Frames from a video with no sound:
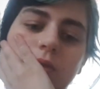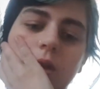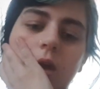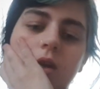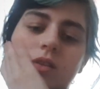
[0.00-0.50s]

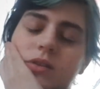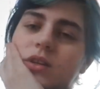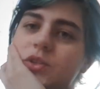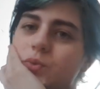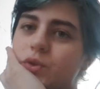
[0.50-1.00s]

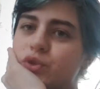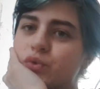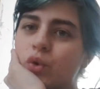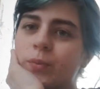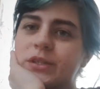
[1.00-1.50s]
because we're
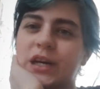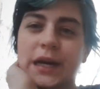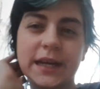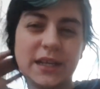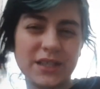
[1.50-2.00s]

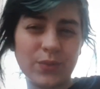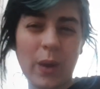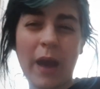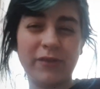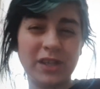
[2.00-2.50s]
traumatized, we
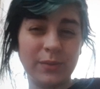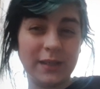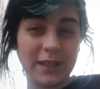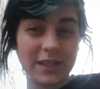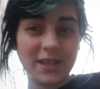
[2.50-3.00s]
have to
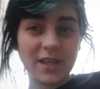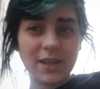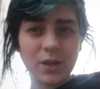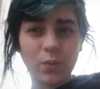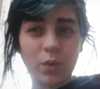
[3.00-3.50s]
be
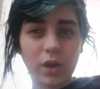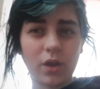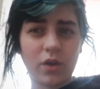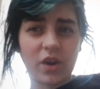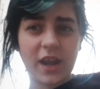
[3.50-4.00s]

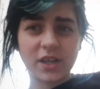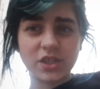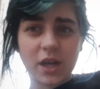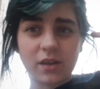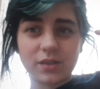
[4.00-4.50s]
walking on
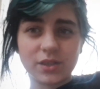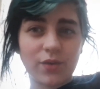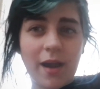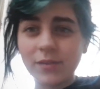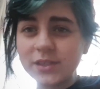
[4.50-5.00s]
eggshells
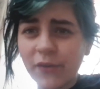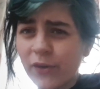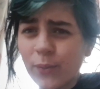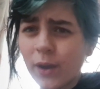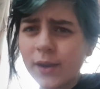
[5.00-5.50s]
around
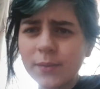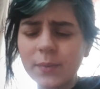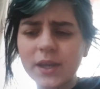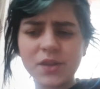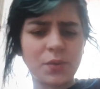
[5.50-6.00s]
everyone
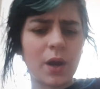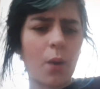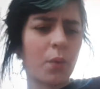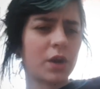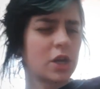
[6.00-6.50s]
because we
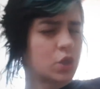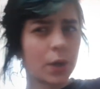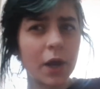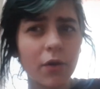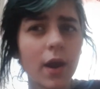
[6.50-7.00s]
don't want to trigger